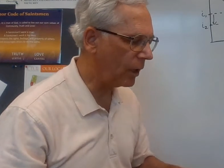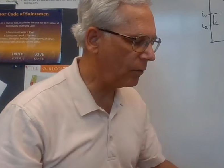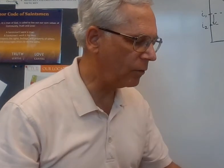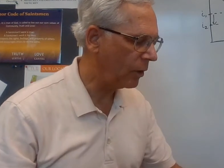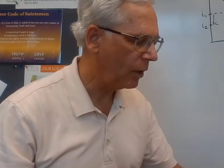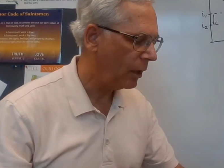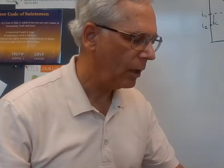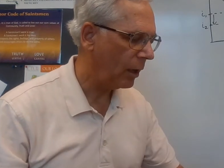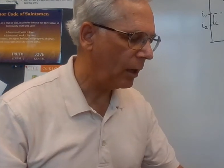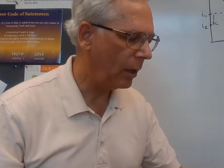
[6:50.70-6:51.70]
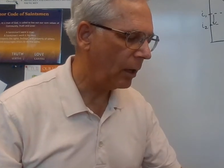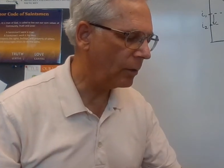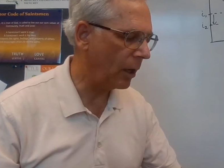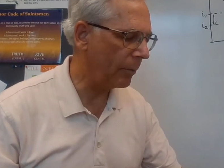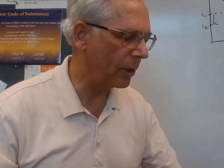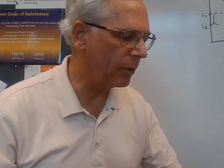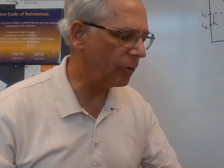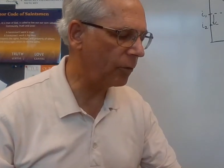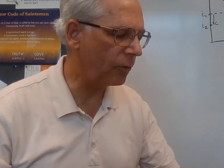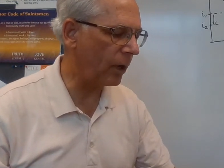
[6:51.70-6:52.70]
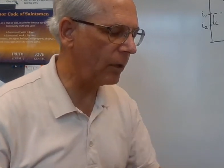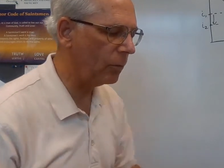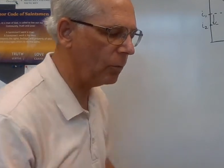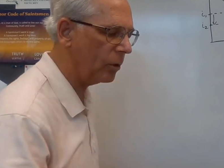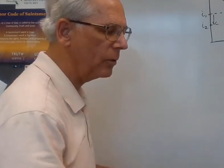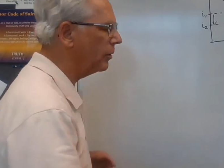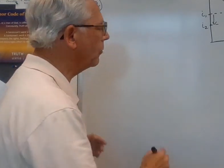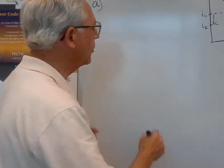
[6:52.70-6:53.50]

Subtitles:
rates, nominal interest rate would